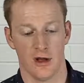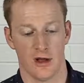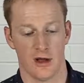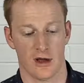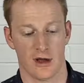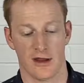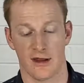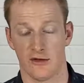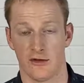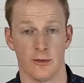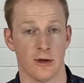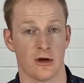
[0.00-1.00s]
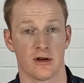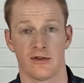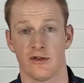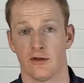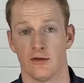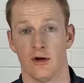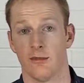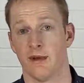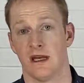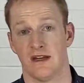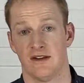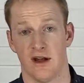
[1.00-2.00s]
To be honest, there's not
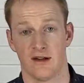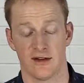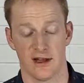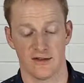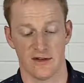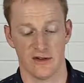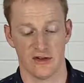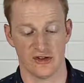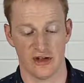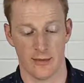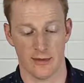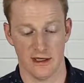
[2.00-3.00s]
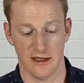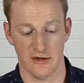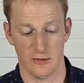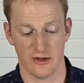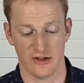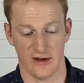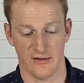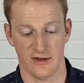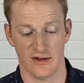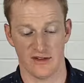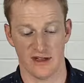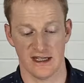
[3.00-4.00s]
many sounds like this in Japanese, which have
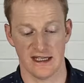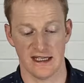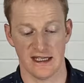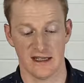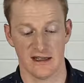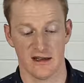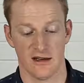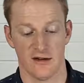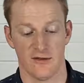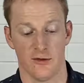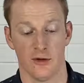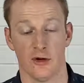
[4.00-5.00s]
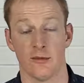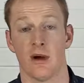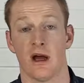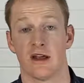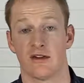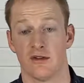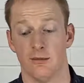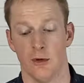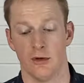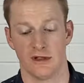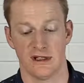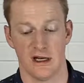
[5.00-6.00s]
this hi followed by a
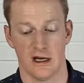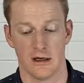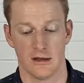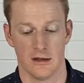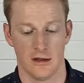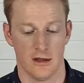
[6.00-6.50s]
small ya.